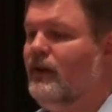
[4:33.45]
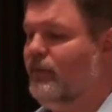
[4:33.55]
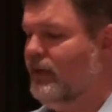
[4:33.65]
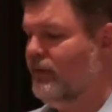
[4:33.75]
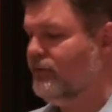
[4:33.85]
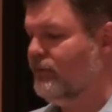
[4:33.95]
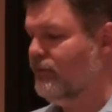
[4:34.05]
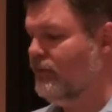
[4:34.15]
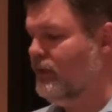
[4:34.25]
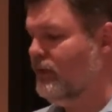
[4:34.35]
We have some
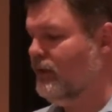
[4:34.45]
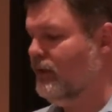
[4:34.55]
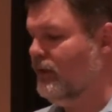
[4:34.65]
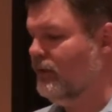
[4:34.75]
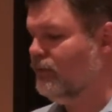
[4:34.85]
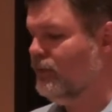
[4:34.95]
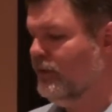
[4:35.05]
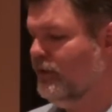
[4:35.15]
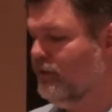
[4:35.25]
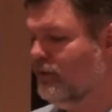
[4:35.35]

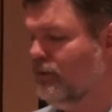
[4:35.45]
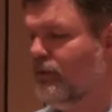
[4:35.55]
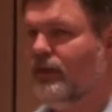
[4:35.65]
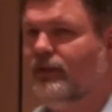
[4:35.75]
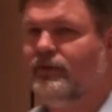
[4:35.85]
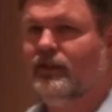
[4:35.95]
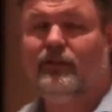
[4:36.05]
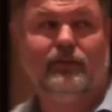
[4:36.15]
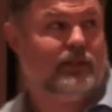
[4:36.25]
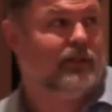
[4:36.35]
really new things in
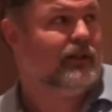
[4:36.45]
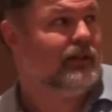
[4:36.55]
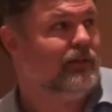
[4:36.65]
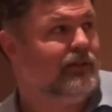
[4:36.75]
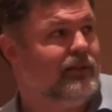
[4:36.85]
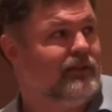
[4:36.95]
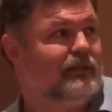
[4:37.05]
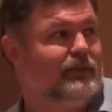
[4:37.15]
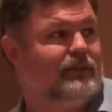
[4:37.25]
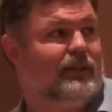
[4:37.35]
there, which I think I cover in the next
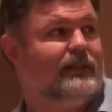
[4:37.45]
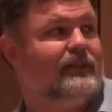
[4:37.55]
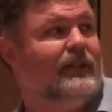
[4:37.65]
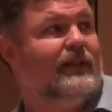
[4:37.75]
couple slides.